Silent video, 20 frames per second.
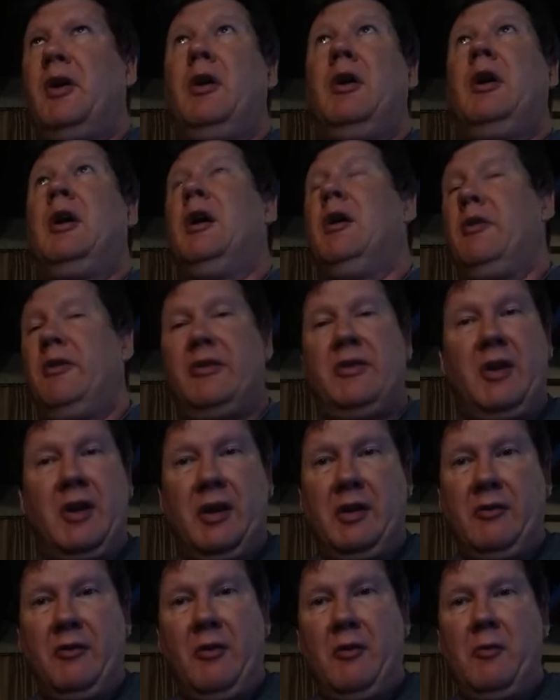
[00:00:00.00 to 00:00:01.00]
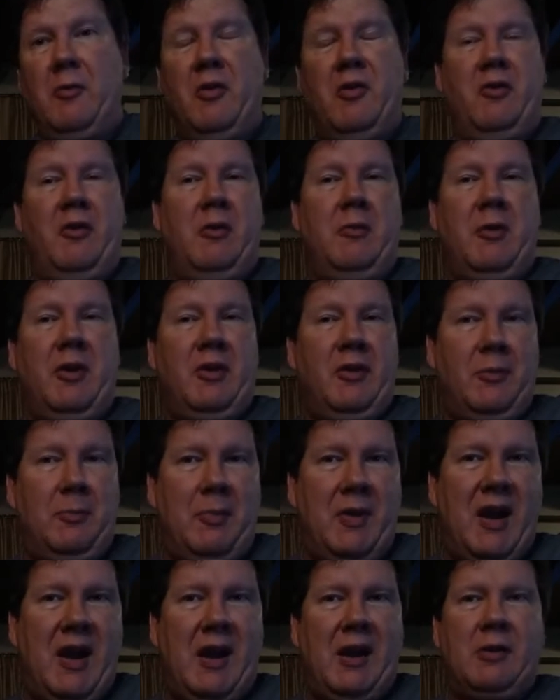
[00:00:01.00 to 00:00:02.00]
all right, I was thinking of a movie, but it's
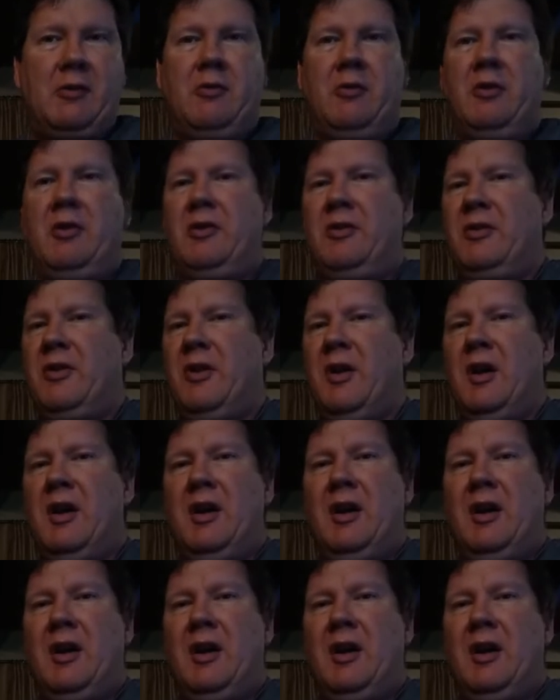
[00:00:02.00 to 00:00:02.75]
backwards.